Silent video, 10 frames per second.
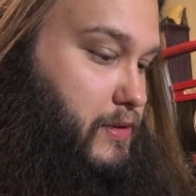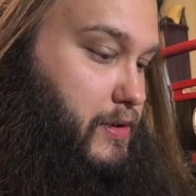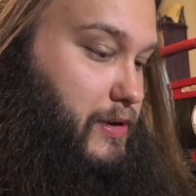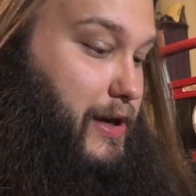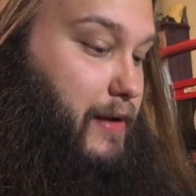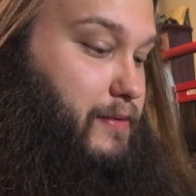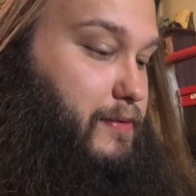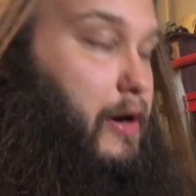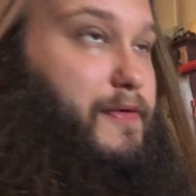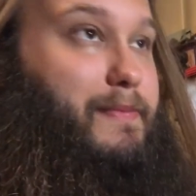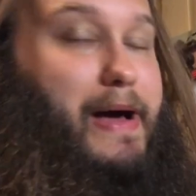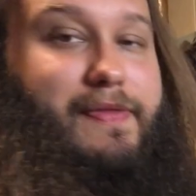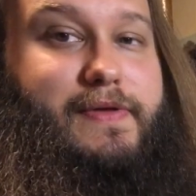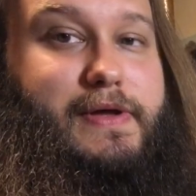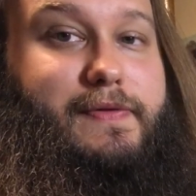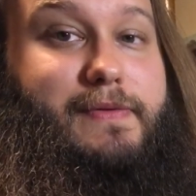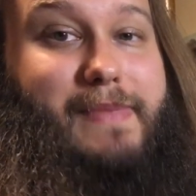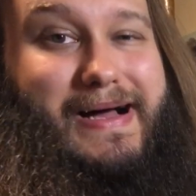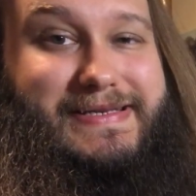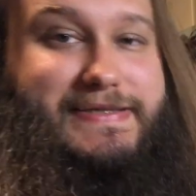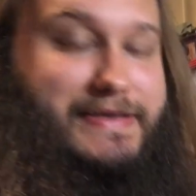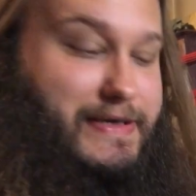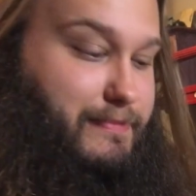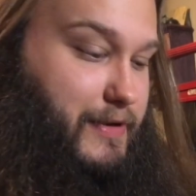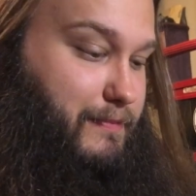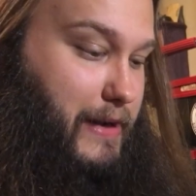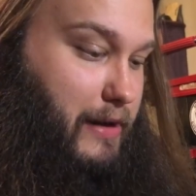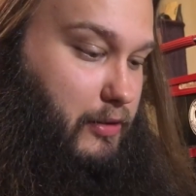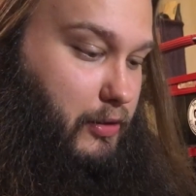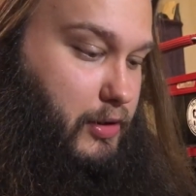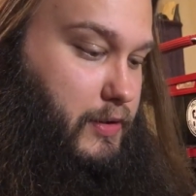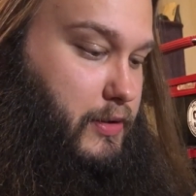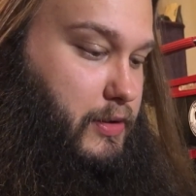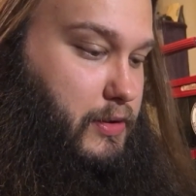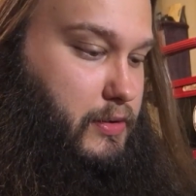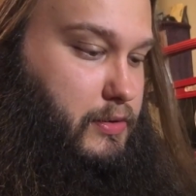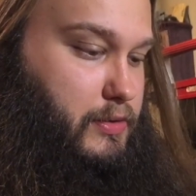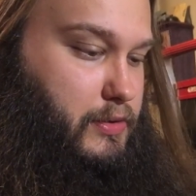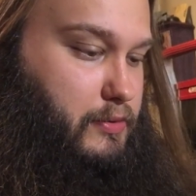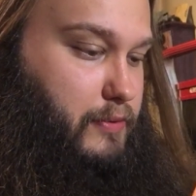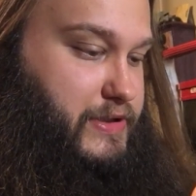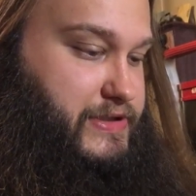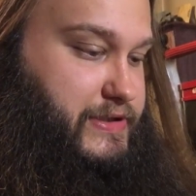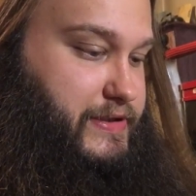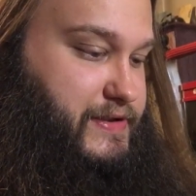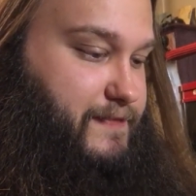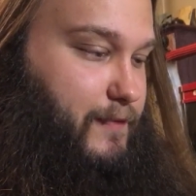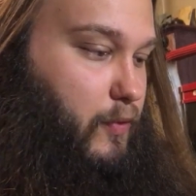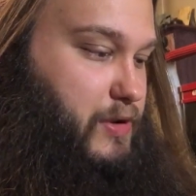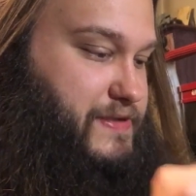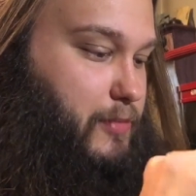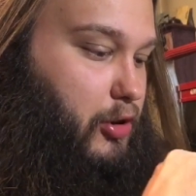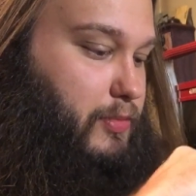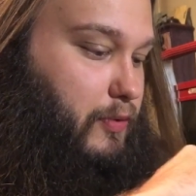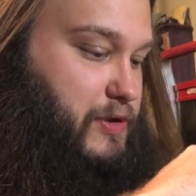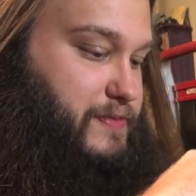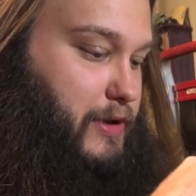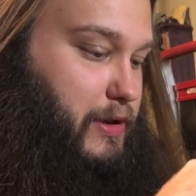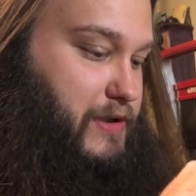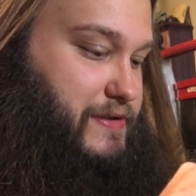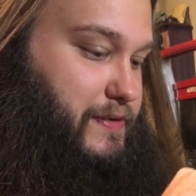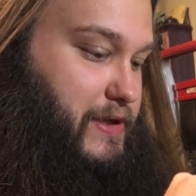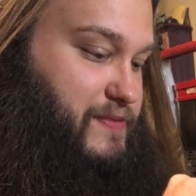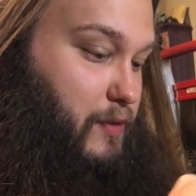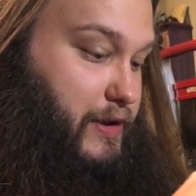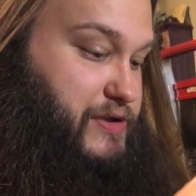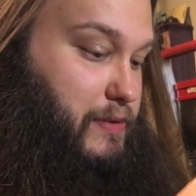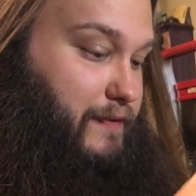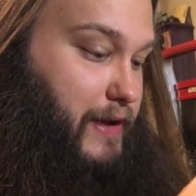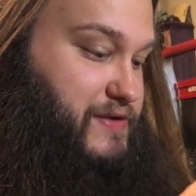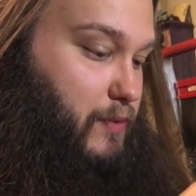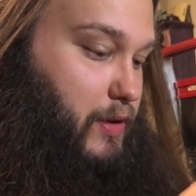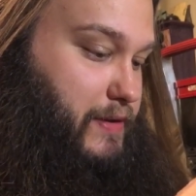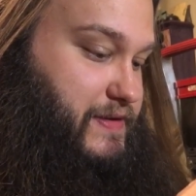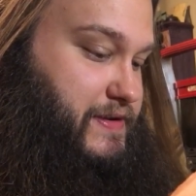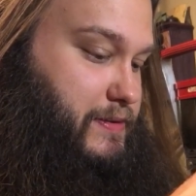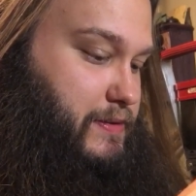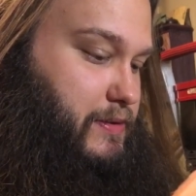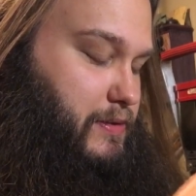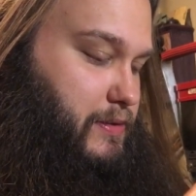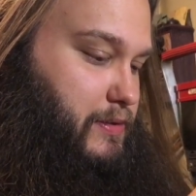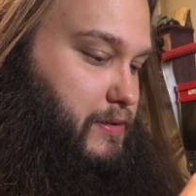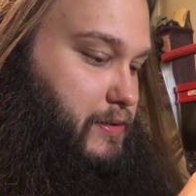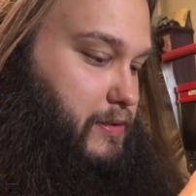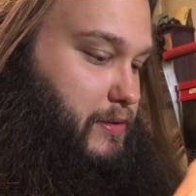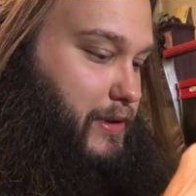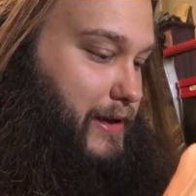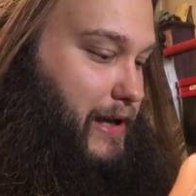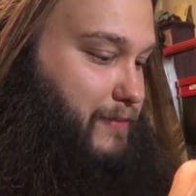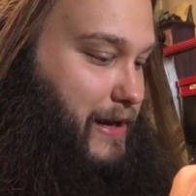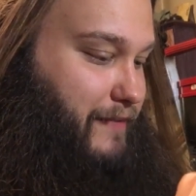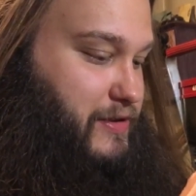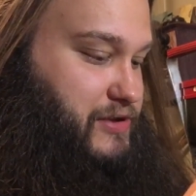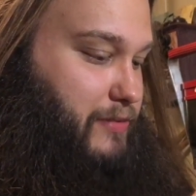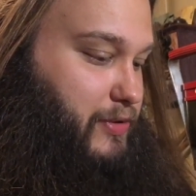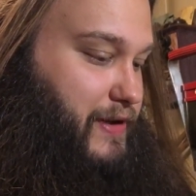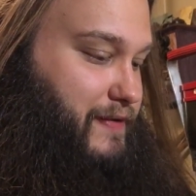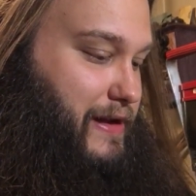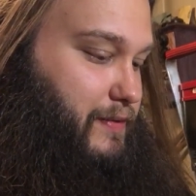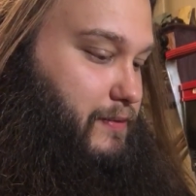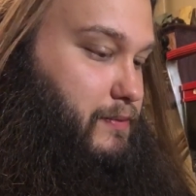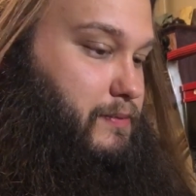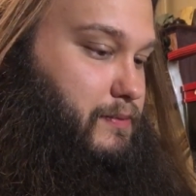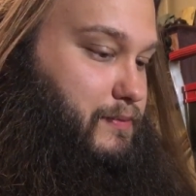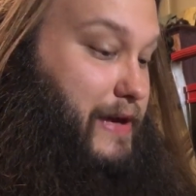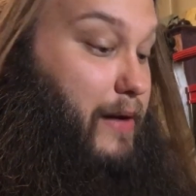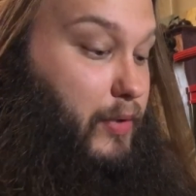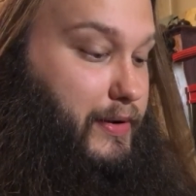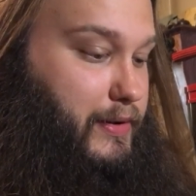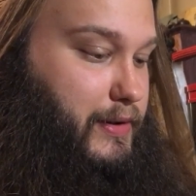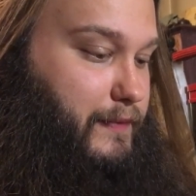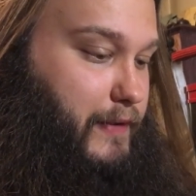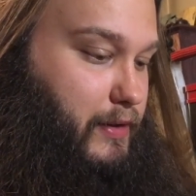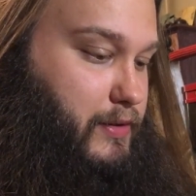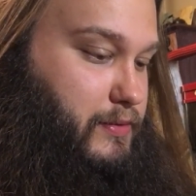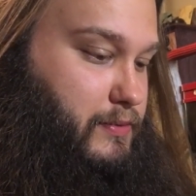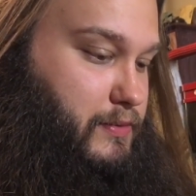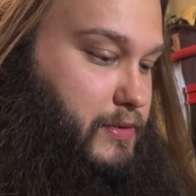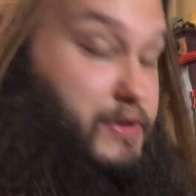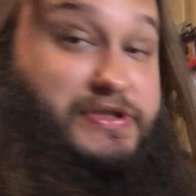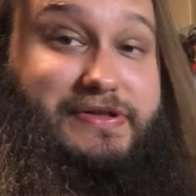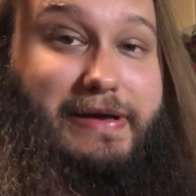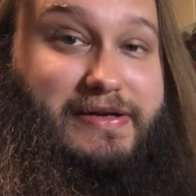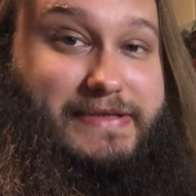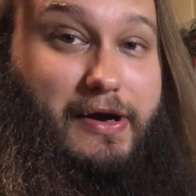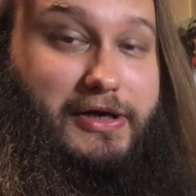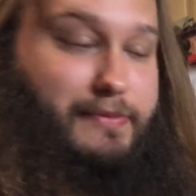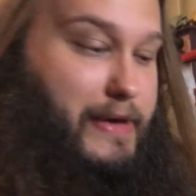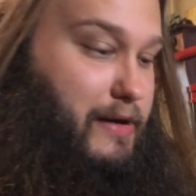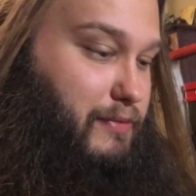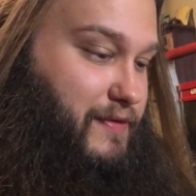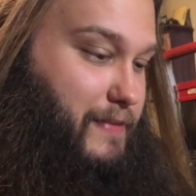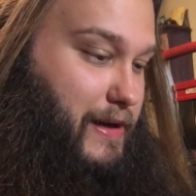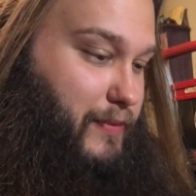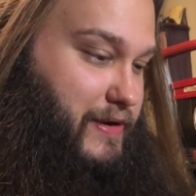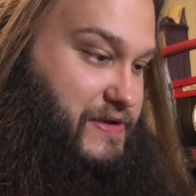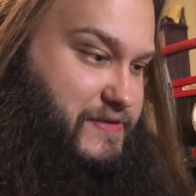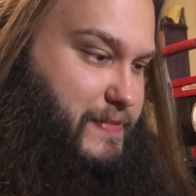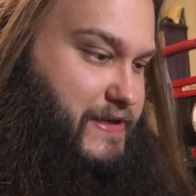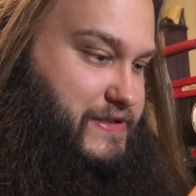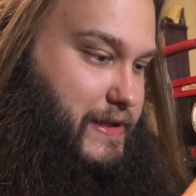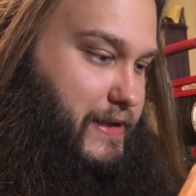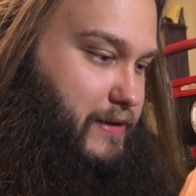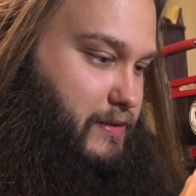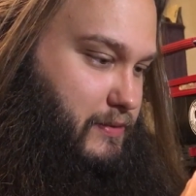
Yeah, not the My Thin, the My Slim Mylar, which is for small bores, but it also does work in 12 gauge wads. And I'm having trouble getting that one in there. See what I was talking about with my weird speech thing?